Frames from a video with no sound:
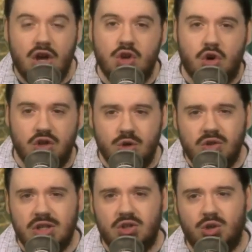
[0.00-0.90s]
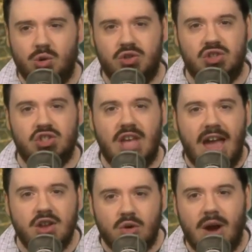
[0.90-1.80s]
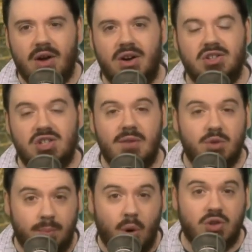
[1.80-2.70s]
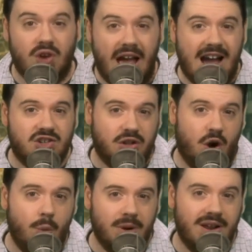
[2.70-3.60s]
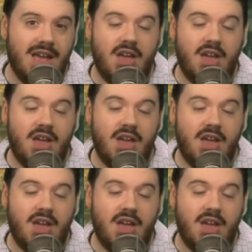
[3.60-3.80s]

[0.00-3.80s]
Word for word: you can use these tools to scan your router and see if the ports are actually open.